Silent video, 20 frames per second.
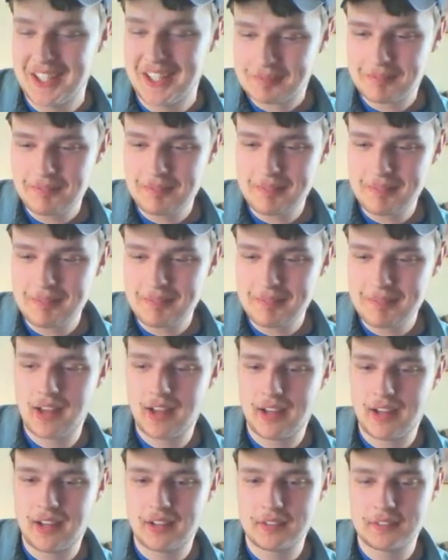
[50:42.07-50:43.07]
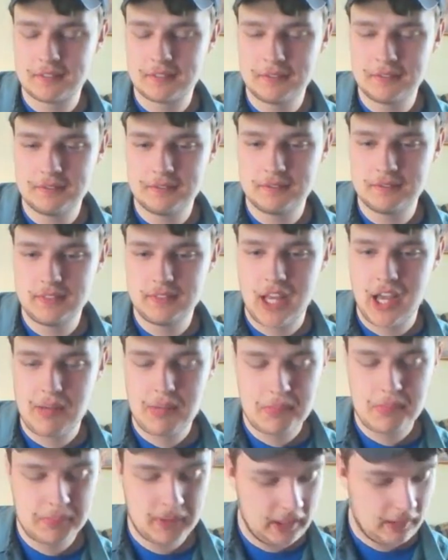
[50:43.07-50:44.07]
yeah, I've been playing
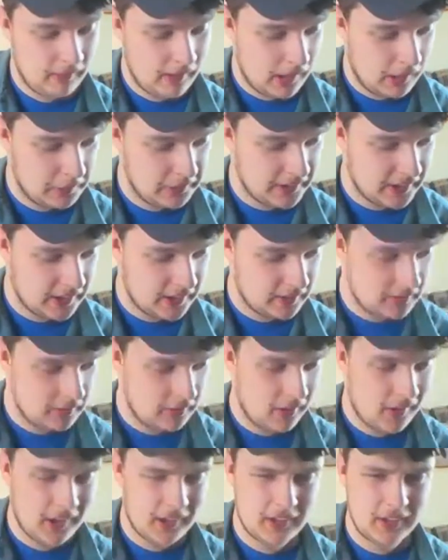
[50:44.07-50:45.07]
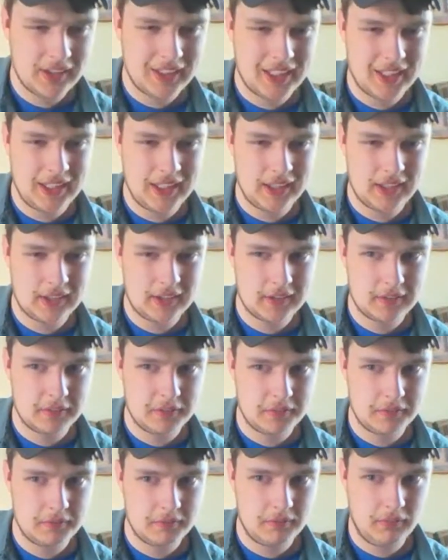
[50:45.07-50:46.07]
around with it. Not like
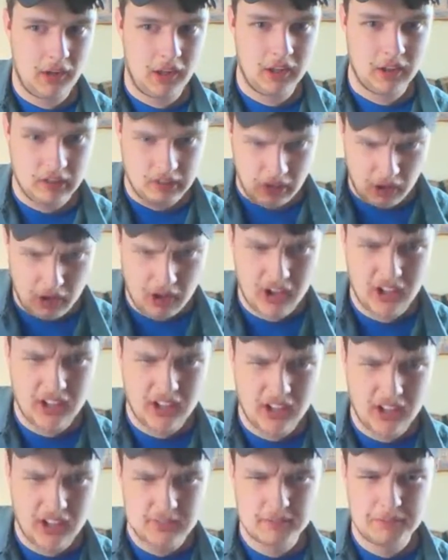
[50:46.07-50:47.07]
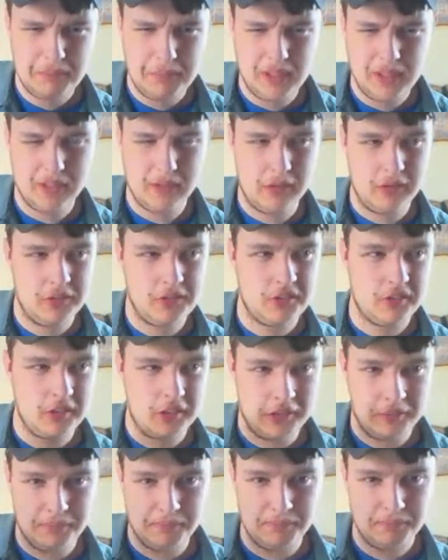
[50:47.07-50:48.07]
a lot because I'm
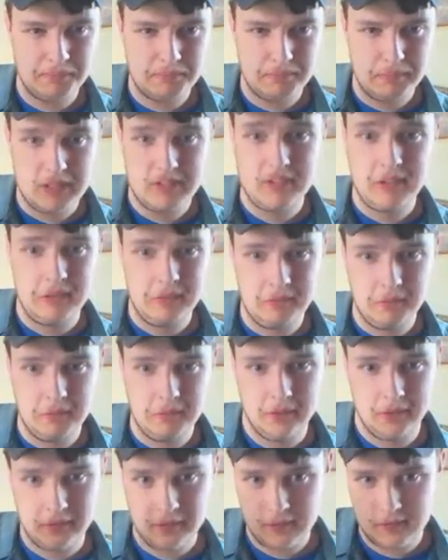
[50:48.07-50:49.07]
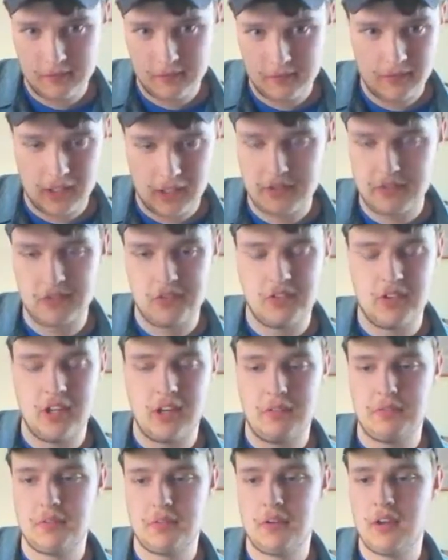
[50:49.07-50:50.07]
busy with tons of
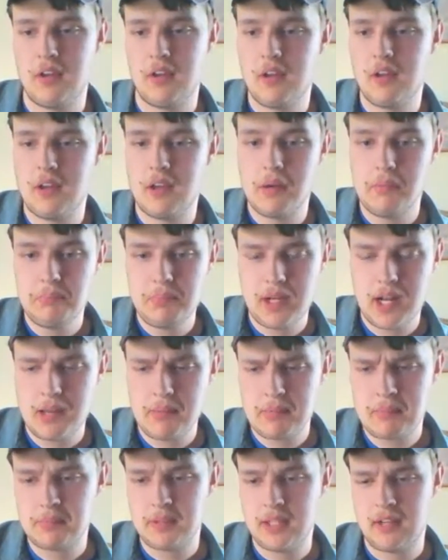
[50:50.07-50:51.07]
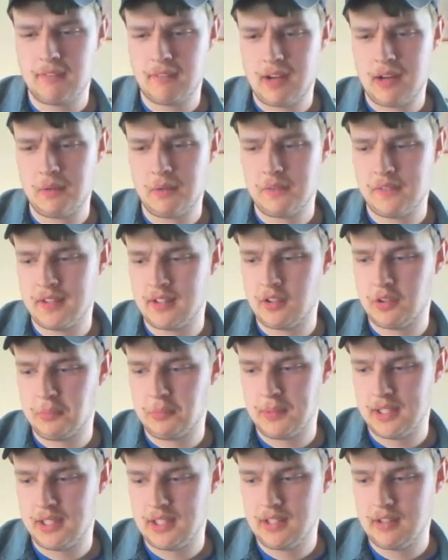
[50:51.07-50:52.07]
stuff. But I've been playing around with it a little
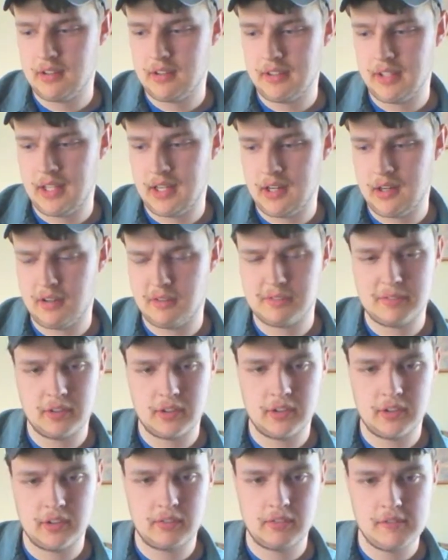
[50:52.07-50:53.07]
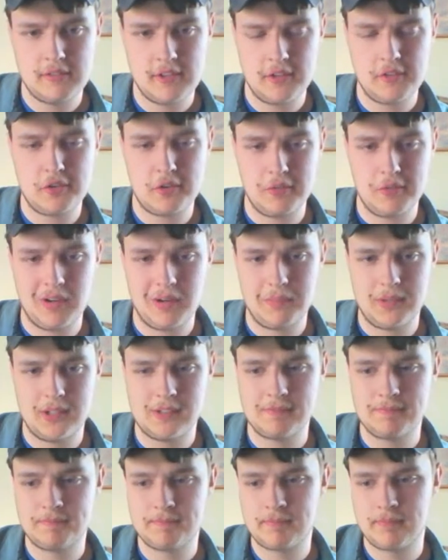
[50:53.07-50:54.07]
bit here and there since
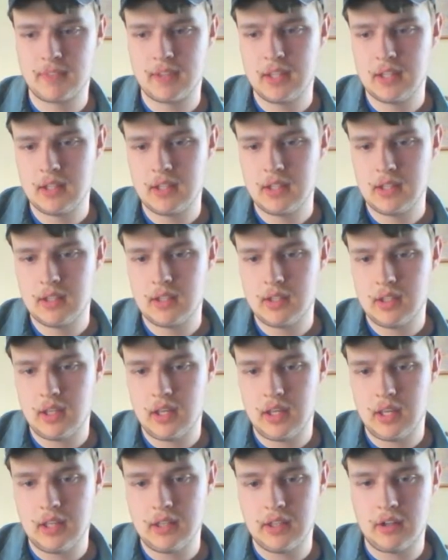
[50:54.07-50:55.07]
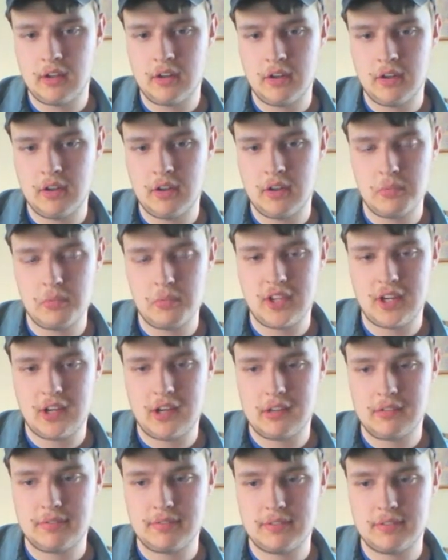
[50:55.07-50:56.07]
November and learning some
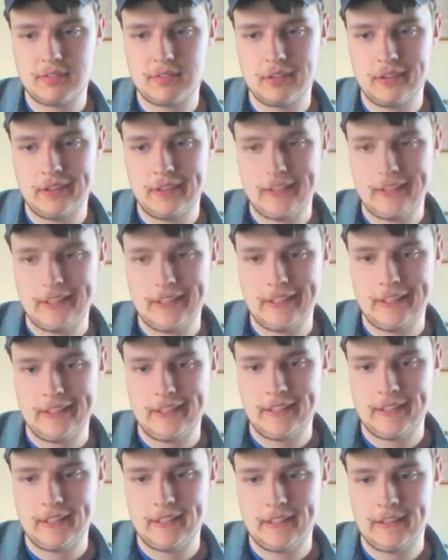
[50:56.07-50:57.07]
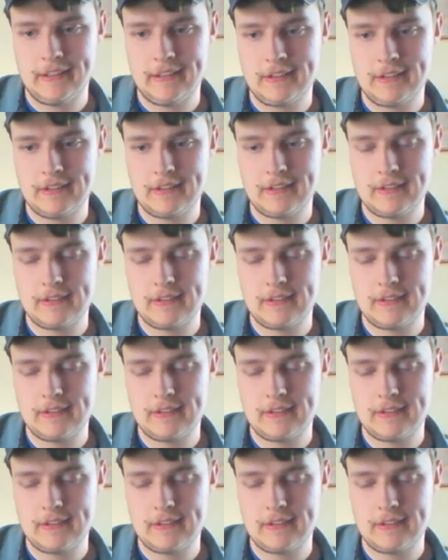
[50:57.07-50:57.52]
stuff. And